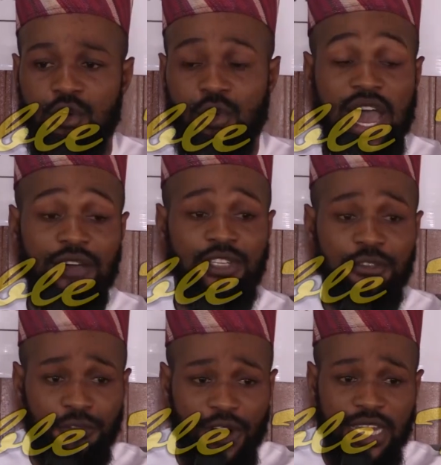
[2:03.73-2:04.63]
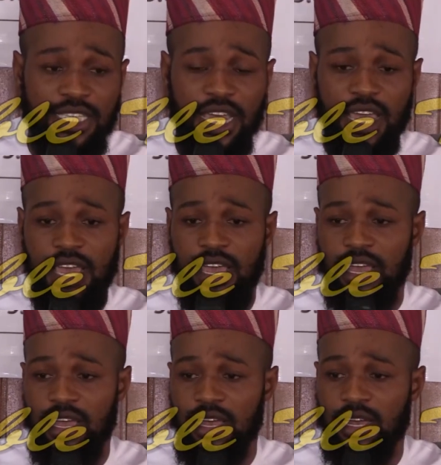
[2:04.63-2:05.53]
We have different
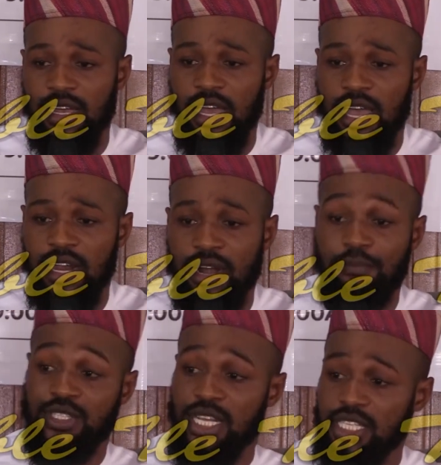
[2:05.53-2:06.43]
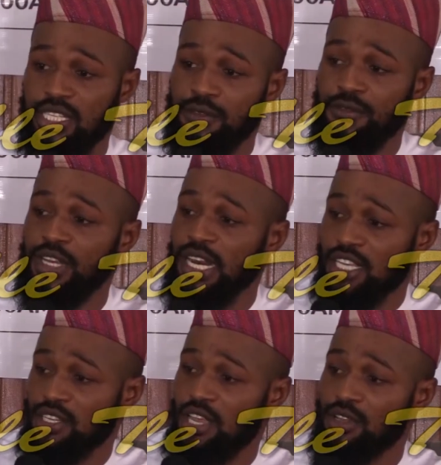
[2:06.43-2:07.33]
representatives: the
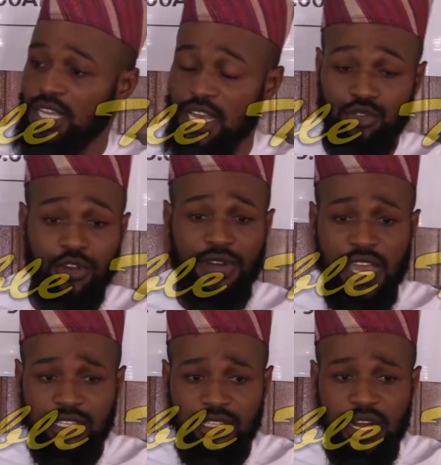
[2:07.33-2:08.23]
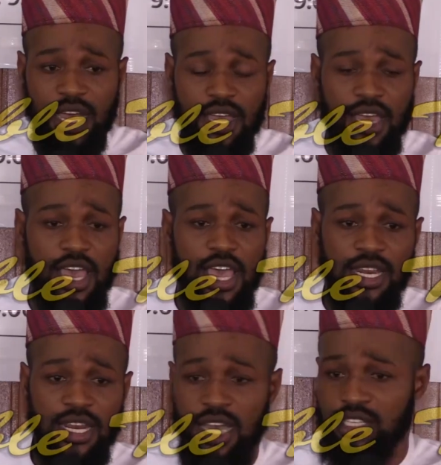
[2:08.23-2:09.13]
National Youth Council of Nigeria,
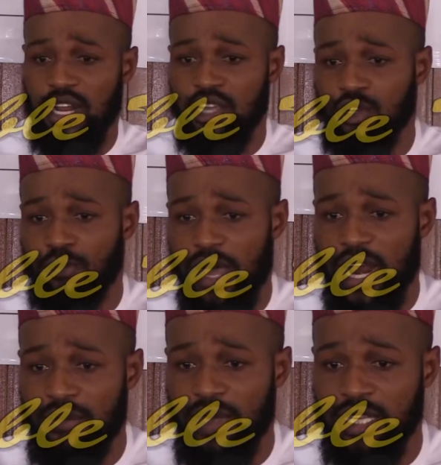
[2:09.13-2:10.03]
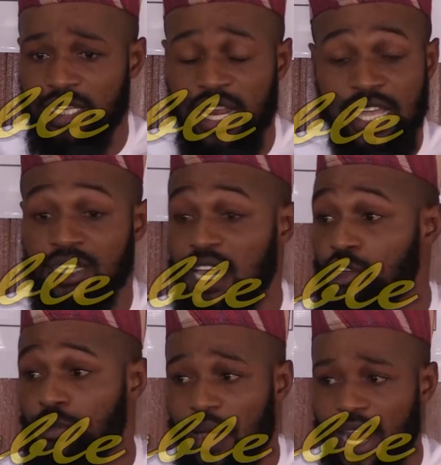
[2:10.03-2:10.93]
the National Youth Parliament, the Nigeria
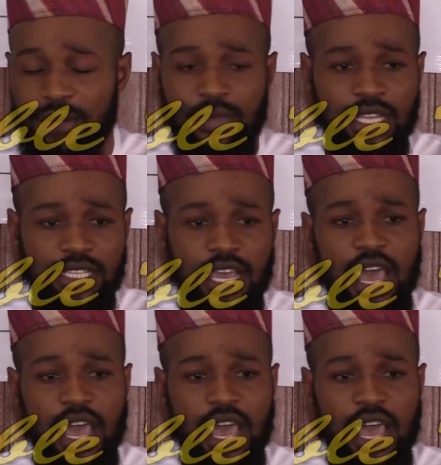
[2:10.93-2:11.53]
Youth Parliament,